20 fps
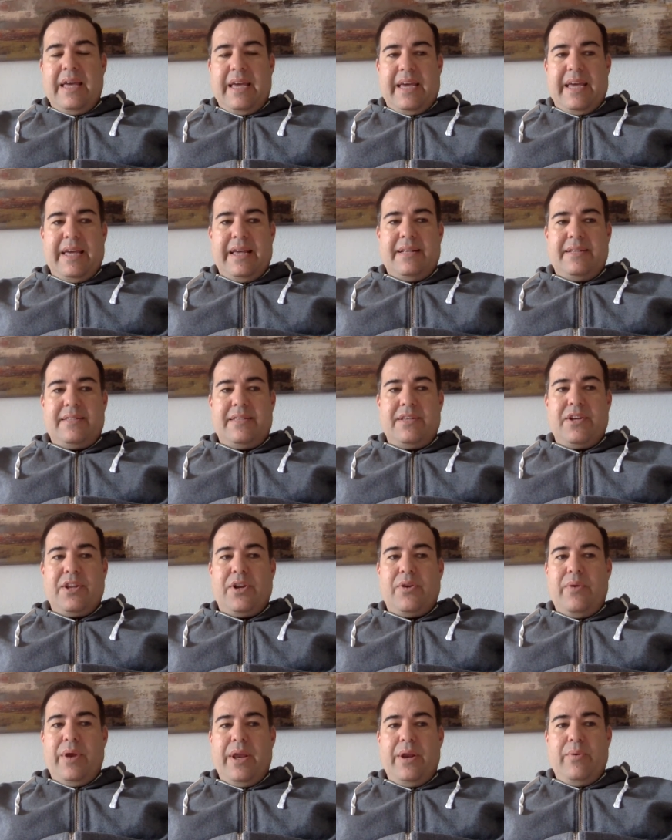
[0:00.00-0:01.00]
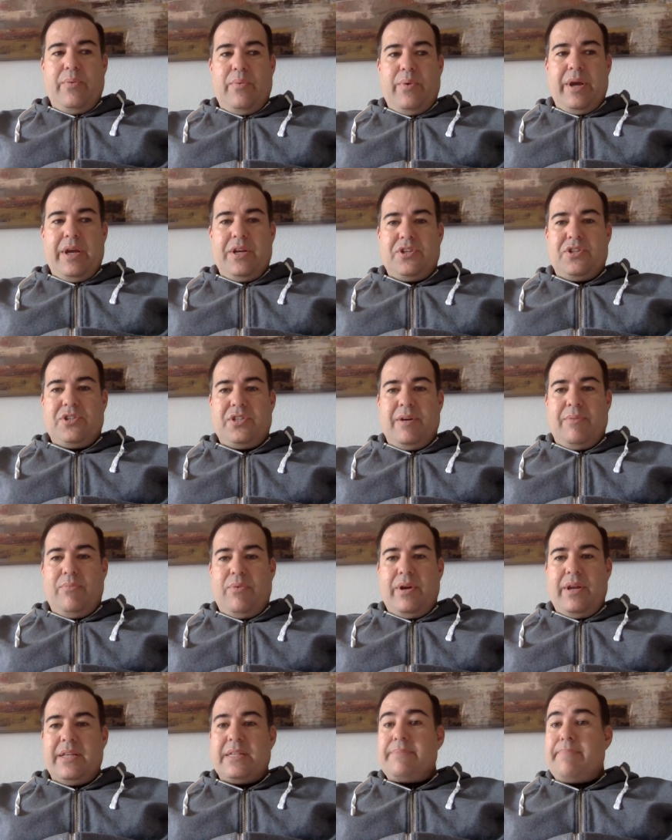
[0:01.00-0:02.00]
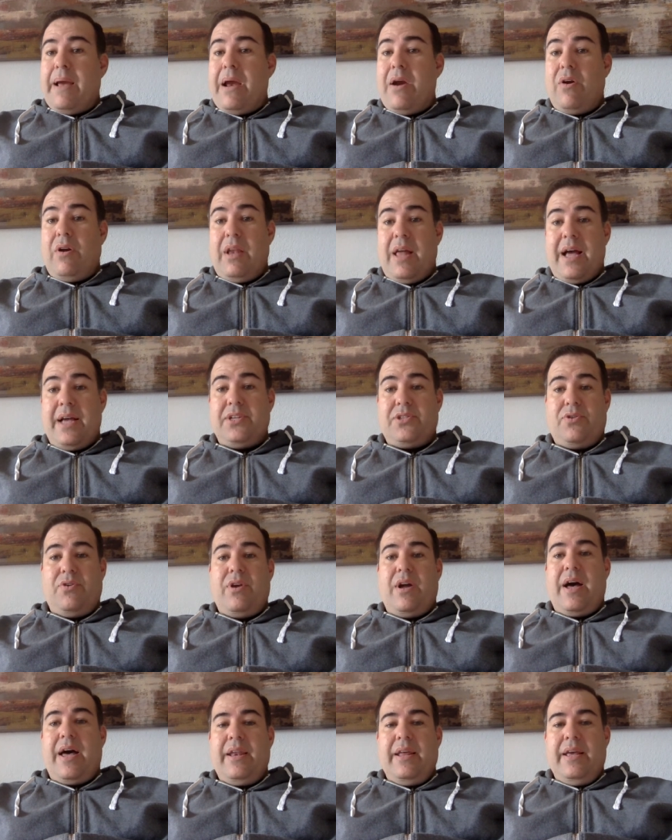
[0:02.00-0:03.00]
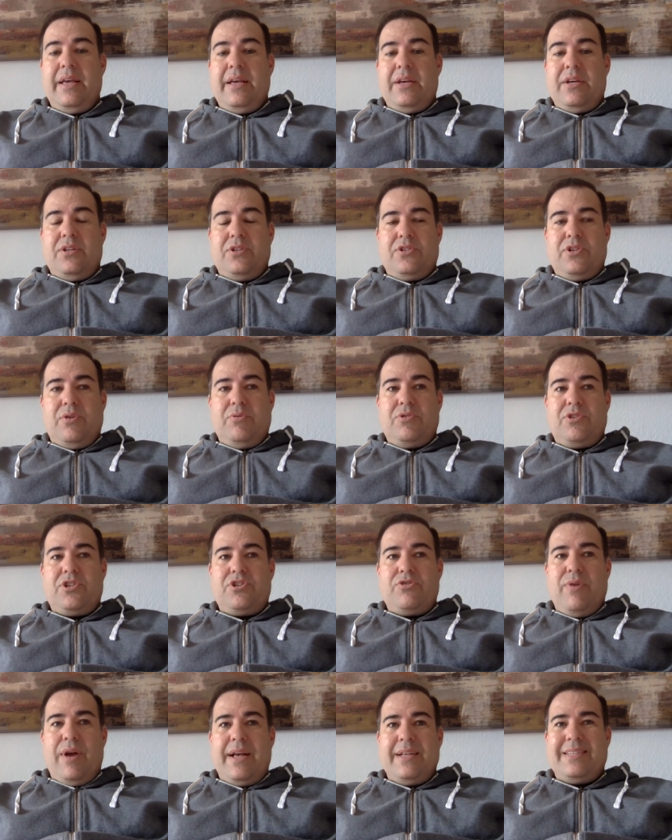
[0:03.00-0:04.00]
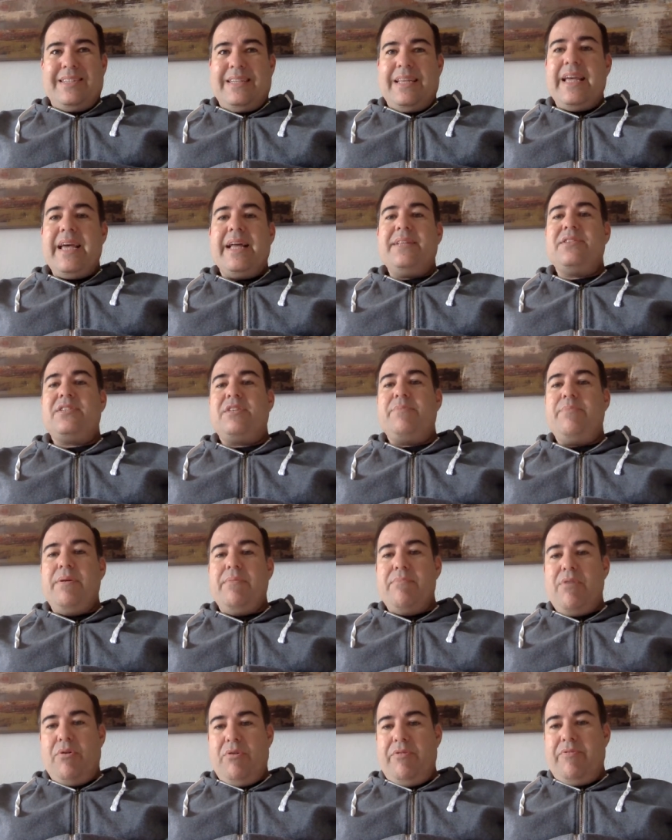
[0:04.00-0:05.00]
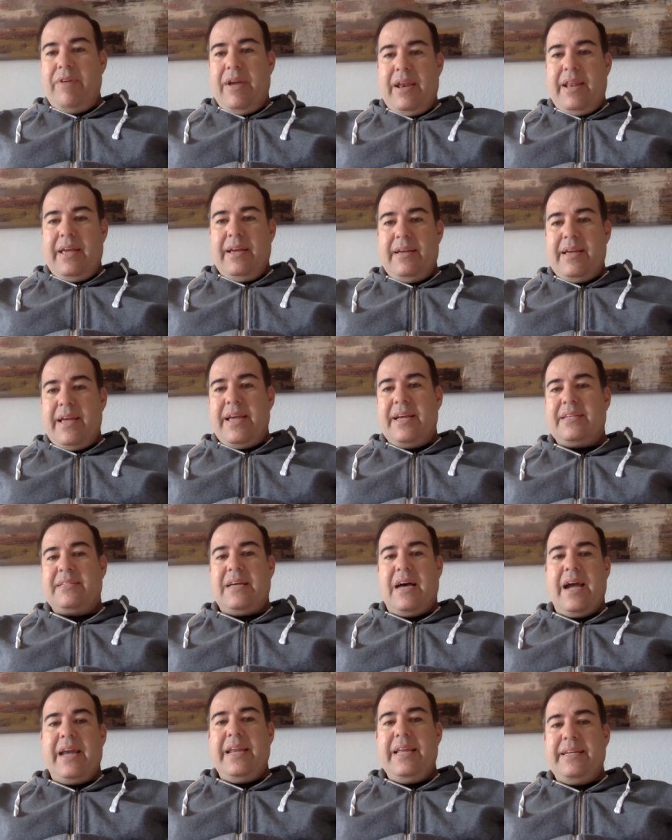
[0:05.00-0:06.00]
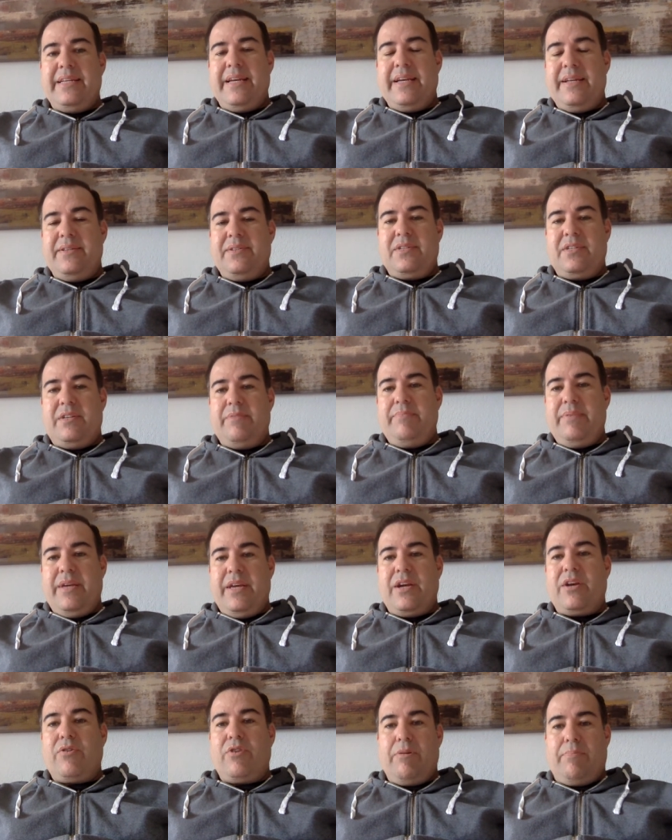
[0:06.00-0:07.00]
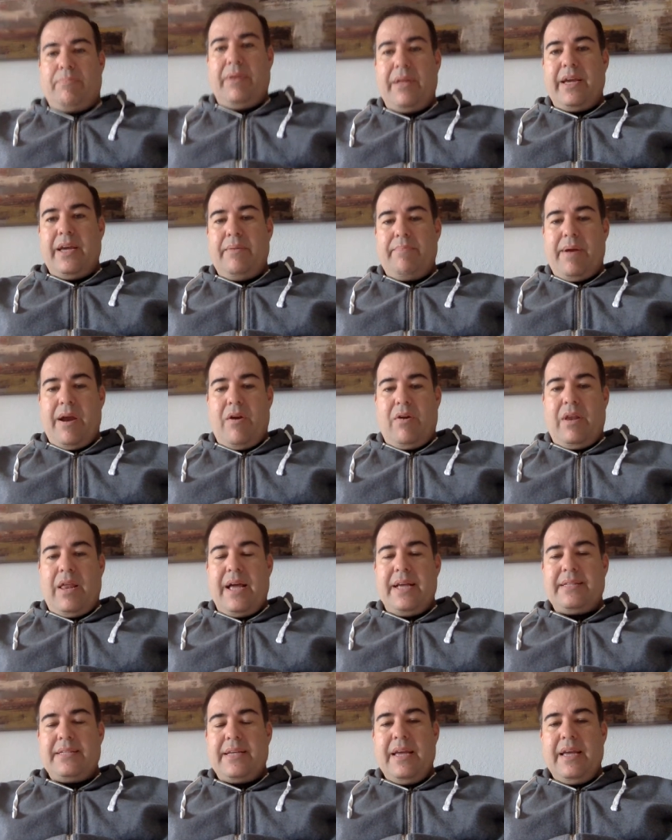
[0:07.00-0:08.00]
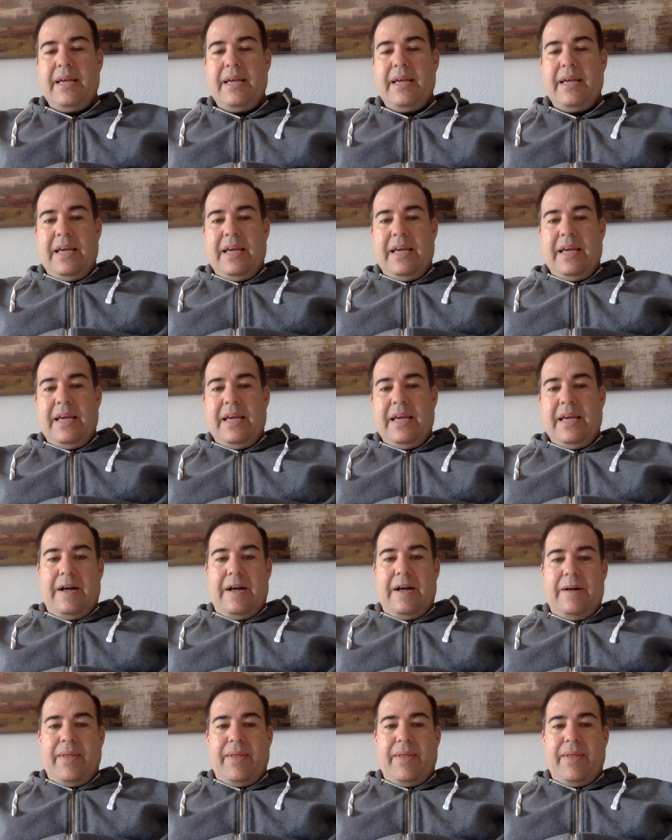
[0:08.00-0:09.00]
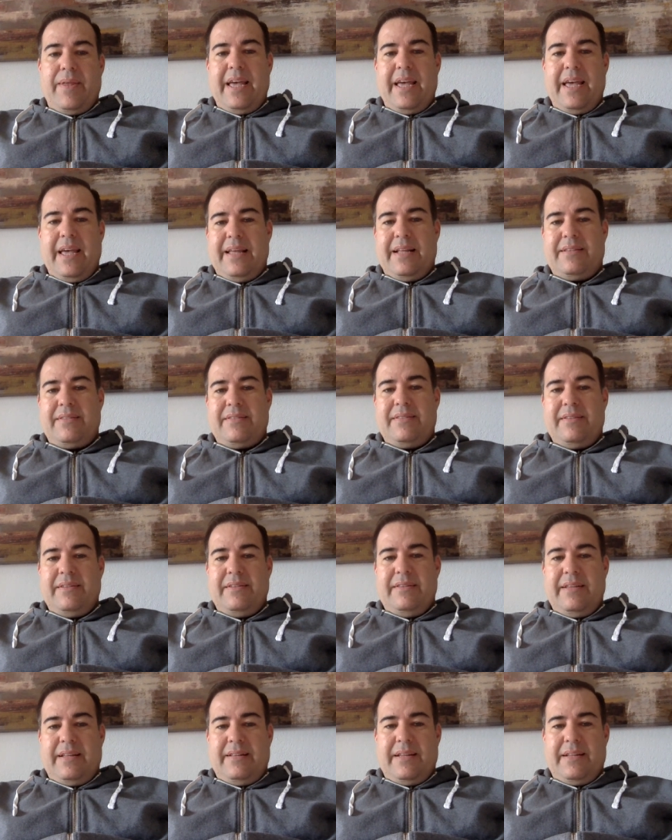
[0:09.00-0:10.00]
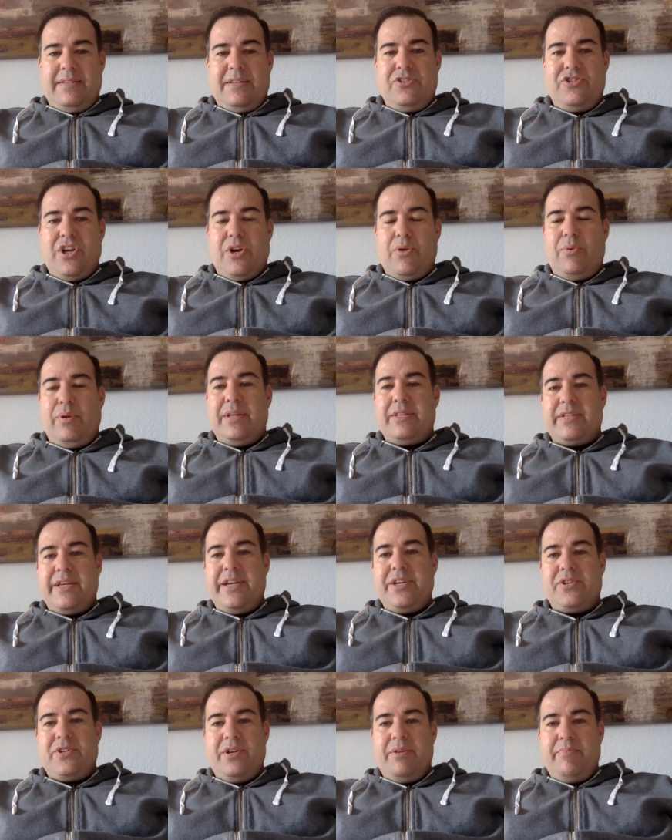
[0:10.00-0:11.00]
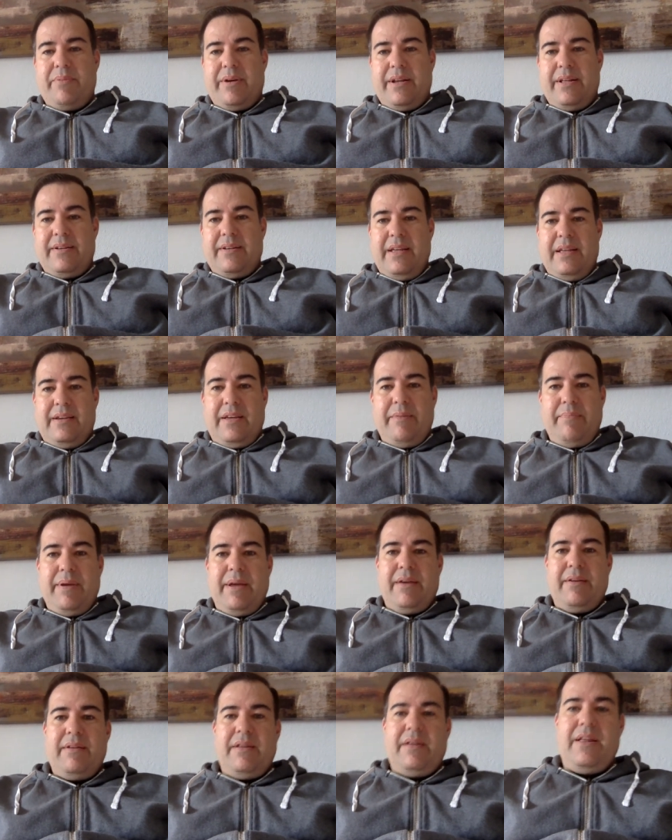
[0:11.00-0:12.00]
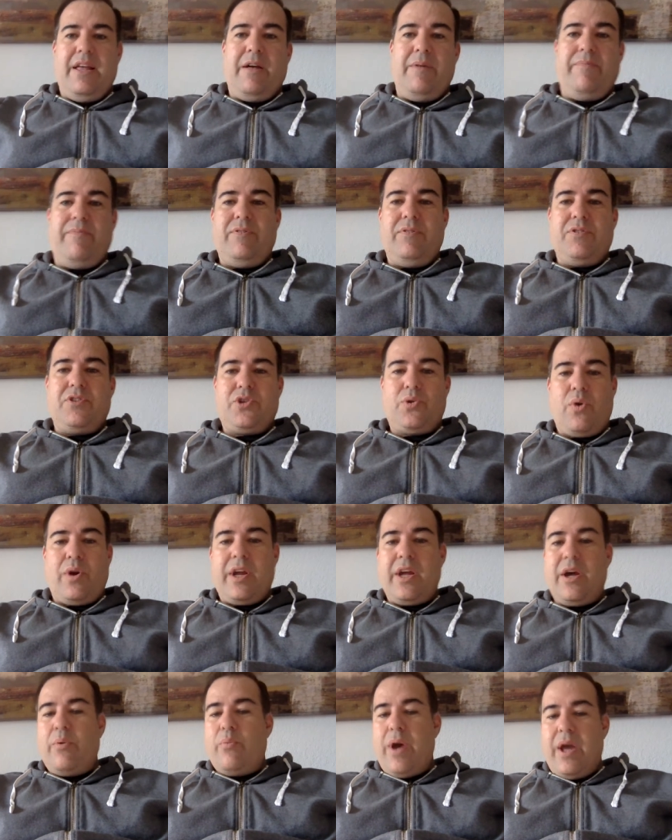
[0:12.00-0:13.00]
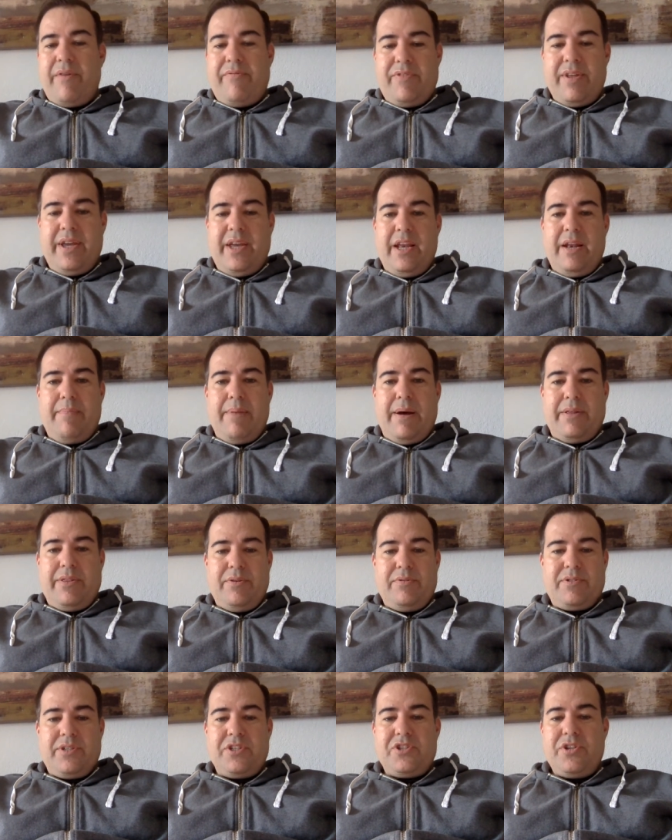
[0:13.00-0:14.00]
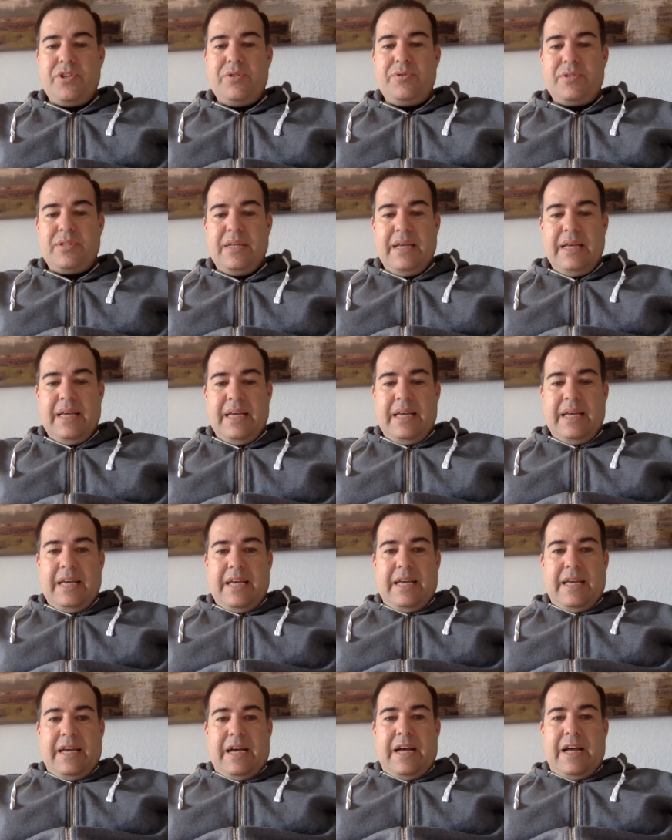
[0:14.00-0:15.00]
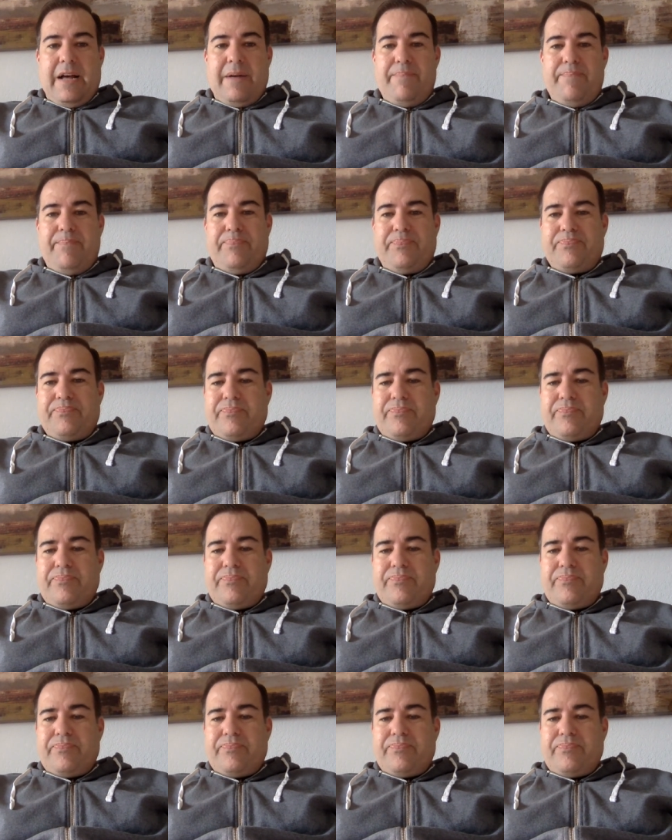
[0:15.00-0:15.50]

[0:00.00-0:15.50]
is the degree to which someone is paralyzed or not. So stress tends to be motivating, anxiety tends to be crippling and paralyzing. Again, that's a generalization, but it can be a helpful shortcut way of thinking about those issues. Um,